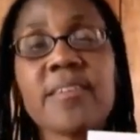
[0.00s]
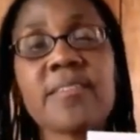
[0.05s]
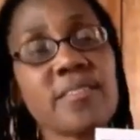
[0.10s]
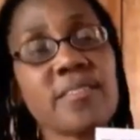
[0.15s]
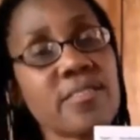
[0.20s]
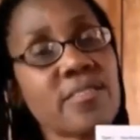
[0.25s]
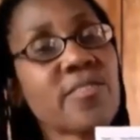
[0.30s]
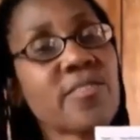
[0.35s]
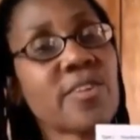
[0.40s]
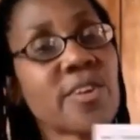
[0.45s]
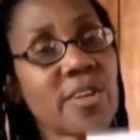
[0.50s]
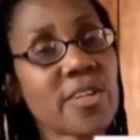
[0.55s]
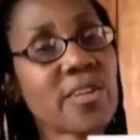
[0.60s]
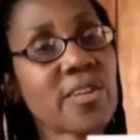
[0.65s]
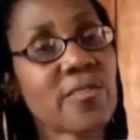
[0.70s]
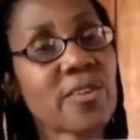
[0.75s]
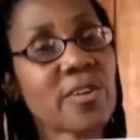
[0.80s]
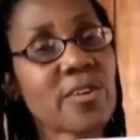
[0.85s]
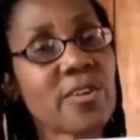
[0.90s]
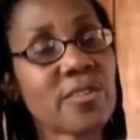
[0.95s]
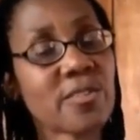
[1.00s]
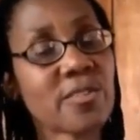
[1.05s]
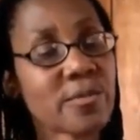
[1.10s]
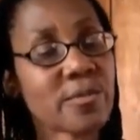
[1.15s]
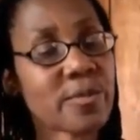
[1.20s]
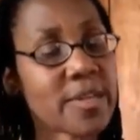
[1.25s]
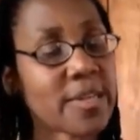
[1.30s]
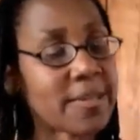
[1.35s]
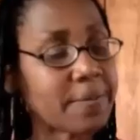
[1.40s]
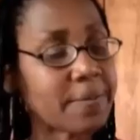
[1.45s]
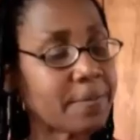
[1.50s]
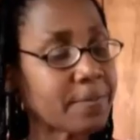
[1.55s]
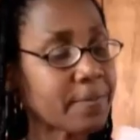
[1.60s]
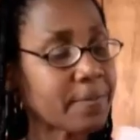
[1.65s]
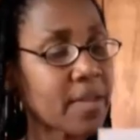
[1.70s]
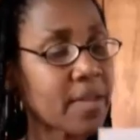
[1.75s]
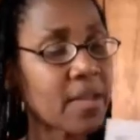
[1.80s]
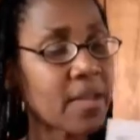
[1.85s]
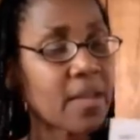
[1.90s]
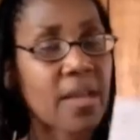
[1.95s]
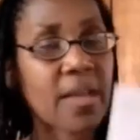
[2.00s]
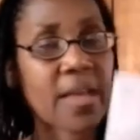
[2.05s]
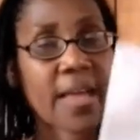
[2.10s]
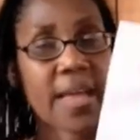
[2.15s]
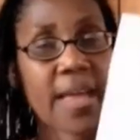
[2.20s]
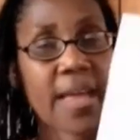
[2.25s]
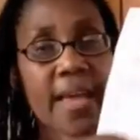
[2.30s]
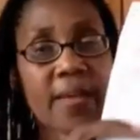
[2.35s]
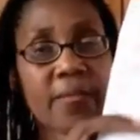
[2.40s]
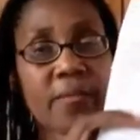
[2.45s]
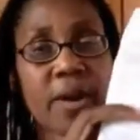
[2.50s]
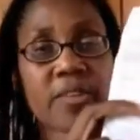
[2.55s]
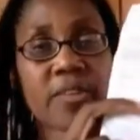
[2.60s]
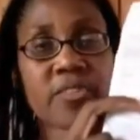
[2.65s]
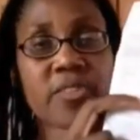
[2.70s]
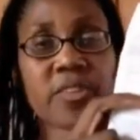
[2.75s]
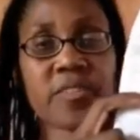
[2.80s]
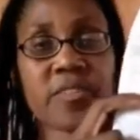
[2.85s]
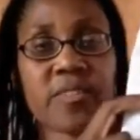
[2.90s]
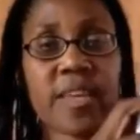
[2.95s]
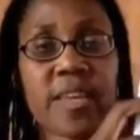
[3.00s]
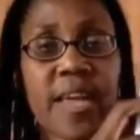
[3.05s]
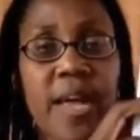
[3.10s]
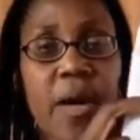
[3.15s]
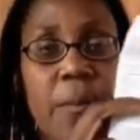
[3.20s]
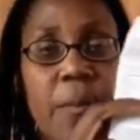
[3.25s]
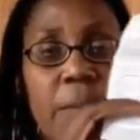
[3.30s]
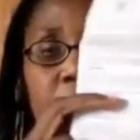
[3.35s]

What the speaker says: This is very difficult to read. And I want you to see how